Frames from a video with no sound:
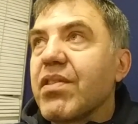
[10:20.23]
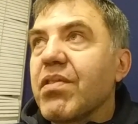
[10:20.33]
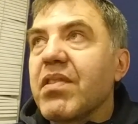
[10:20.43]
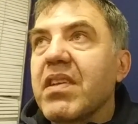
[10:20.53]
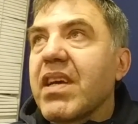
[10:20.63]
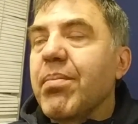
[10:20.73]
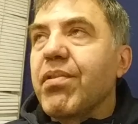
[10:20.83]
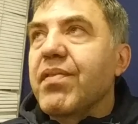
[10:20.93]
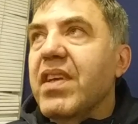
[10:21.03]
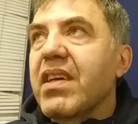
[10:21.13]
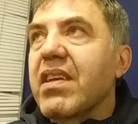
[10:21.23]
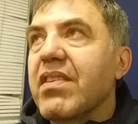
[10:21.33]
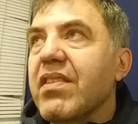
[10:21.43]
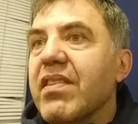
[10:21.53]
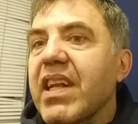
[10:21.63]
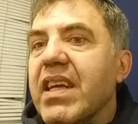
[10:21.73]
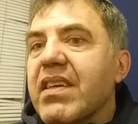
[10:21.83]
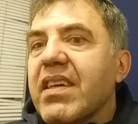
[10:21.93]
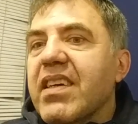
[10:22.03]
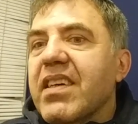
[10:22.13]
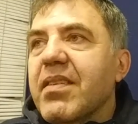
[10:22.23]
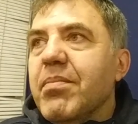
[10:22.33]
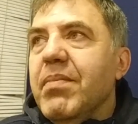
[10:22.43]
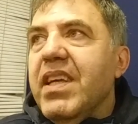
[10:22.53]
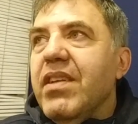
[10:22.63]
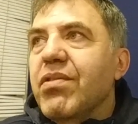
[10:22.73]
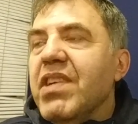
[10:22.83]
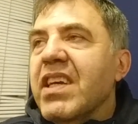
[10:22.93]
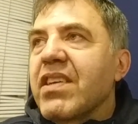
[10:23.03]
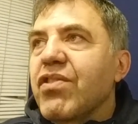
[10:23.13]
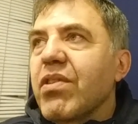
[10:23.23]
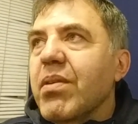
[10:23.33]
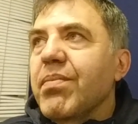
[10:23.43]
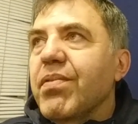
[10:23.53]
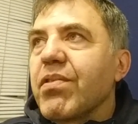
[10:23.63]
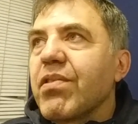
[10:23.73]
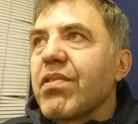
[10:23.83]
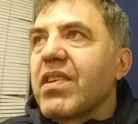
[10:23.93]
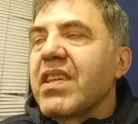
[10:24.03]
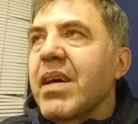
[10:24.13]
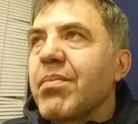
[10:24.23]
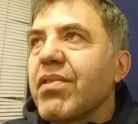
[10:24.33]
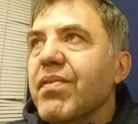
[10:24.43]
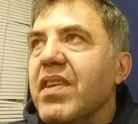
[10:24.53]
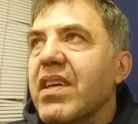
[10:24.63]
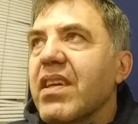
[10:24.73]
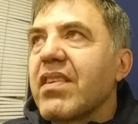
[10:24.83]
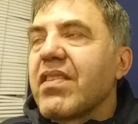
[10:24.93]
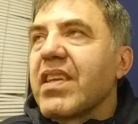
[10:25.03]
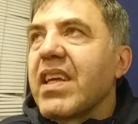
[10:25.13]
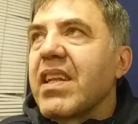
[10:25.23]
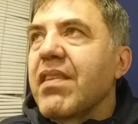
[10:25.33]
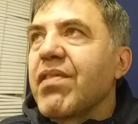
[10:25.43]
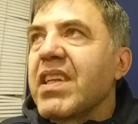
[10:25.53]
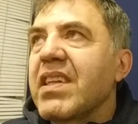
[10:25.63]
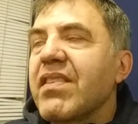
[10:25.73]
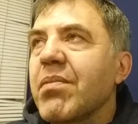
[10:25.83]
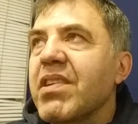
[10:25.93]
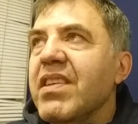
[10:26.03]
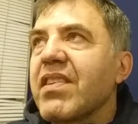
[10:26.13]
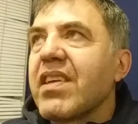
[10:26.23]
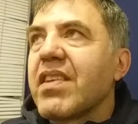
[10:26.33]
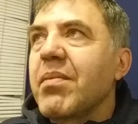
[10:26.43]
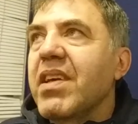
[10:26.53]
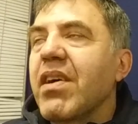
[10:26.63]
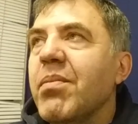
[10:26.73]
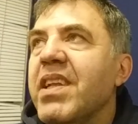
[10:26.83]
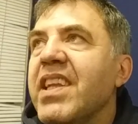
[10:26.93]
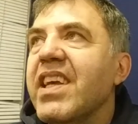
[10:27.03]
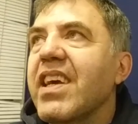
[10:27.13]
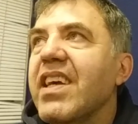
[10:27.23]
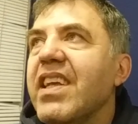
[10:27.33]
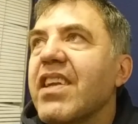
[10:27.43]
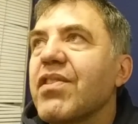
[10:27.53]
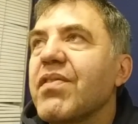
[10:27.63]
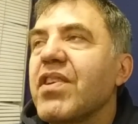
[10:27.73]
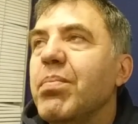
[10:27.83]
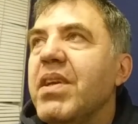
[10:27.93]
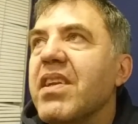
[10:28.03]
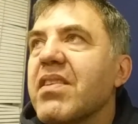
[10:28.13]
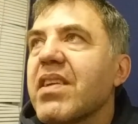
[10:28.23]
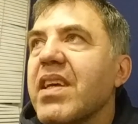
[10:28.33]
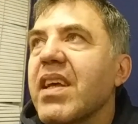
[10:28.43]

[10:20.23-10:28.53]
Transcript: So in a couple of years, it's like me doing a job for a number of years, and when someone is asking me how many years of experience,